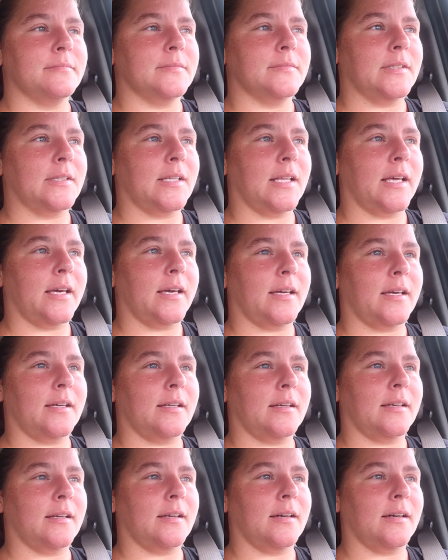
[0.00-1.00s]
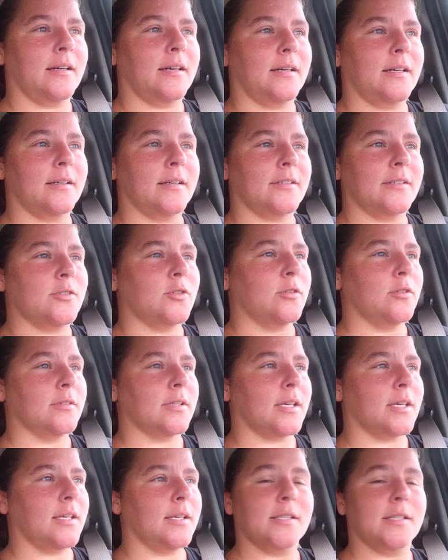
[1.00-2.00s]
and then uh, I told the
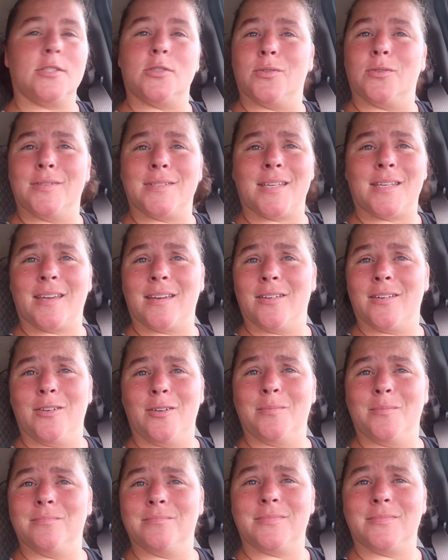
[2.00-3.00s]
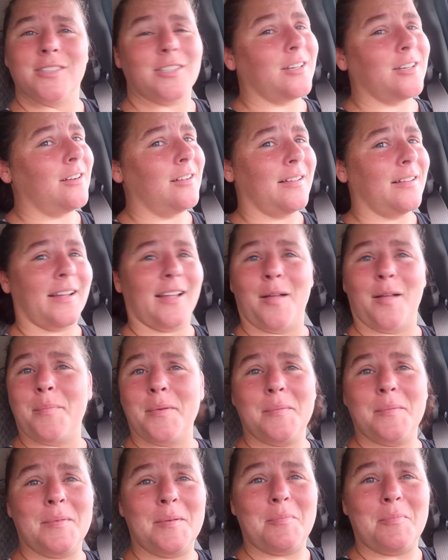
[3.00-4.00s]
kids as soon as I get home, they're all helping me